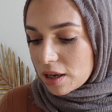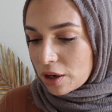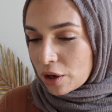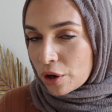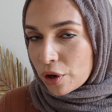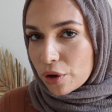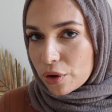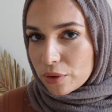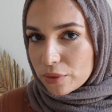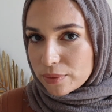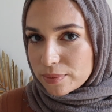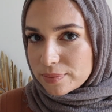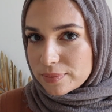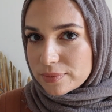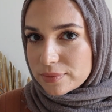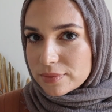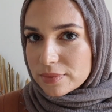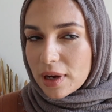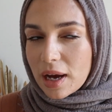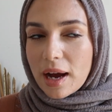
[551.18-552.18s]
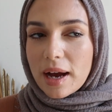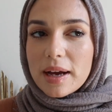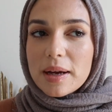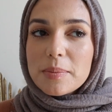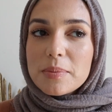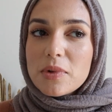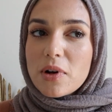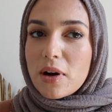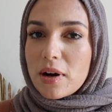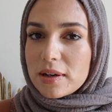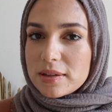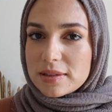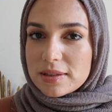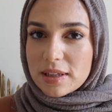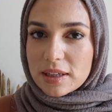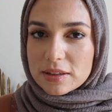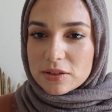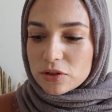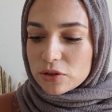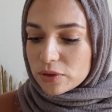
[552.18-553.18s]
Girl, I am not
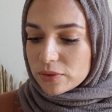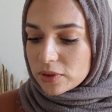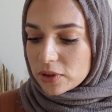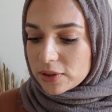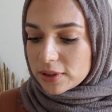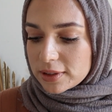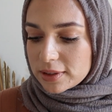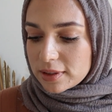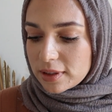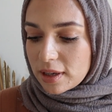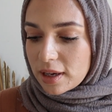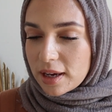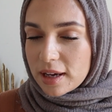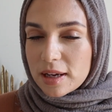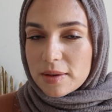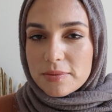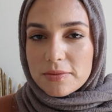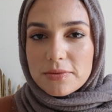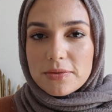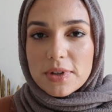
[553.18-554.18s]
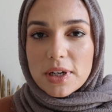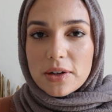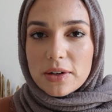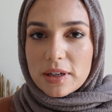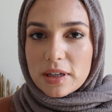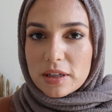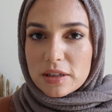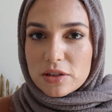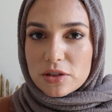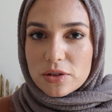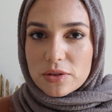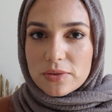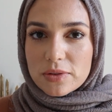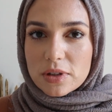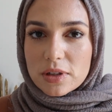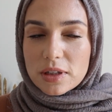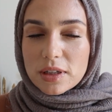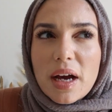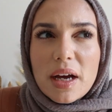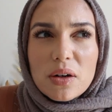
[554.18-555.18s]
extroverted. I am very
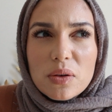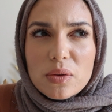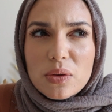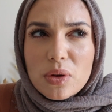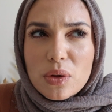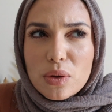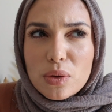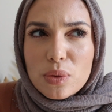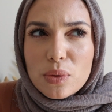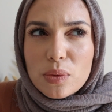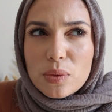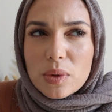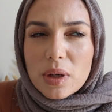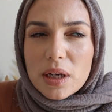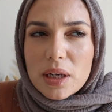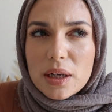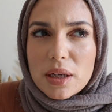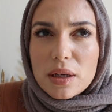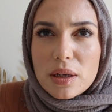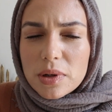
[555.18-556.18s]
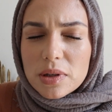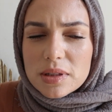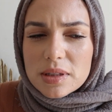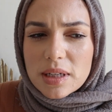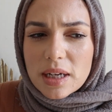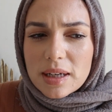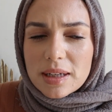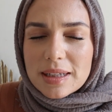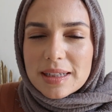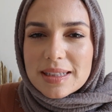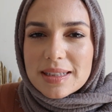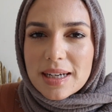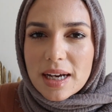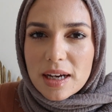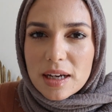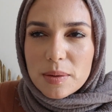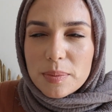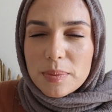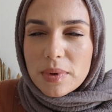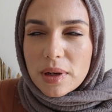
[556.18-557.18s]
introverted. I don't know what personality
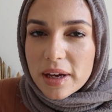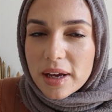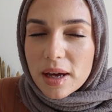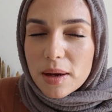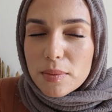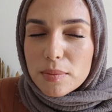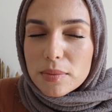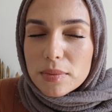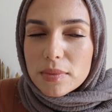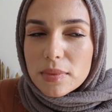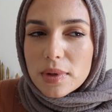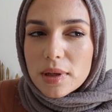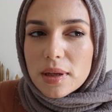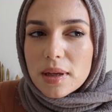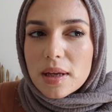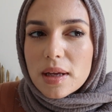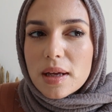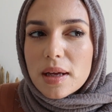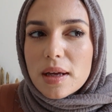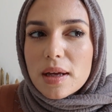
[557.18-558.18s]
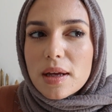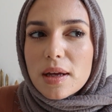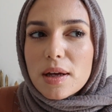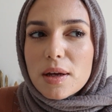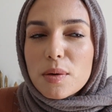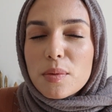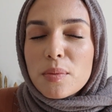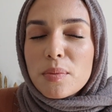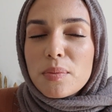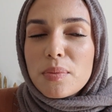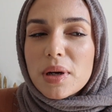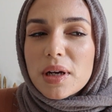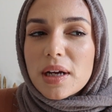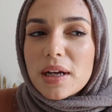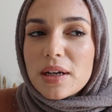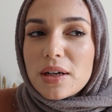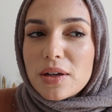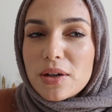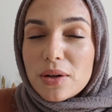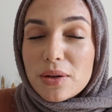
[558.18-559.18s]
type I am, but I
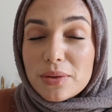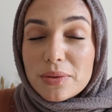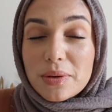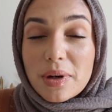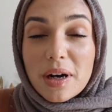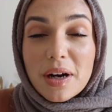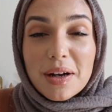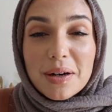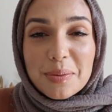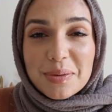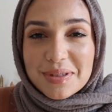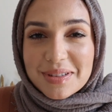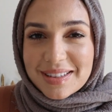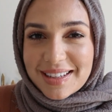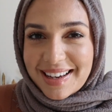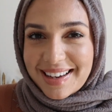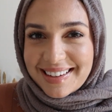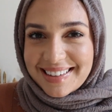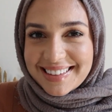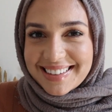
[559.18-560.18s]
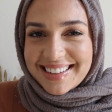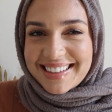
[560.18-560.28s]
know 100%